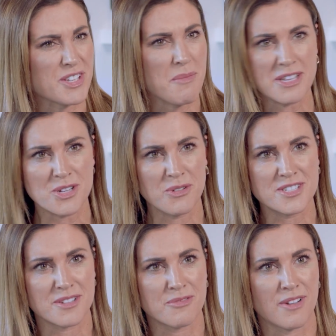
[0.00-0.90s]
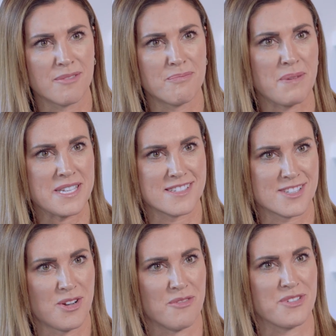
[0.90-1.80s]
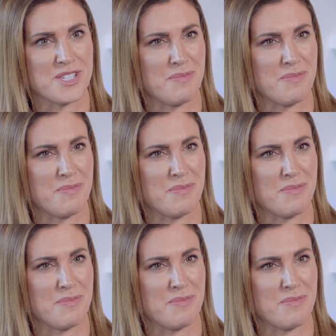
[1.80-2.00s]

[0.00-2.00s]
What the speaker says: Can you imagine going to a business conference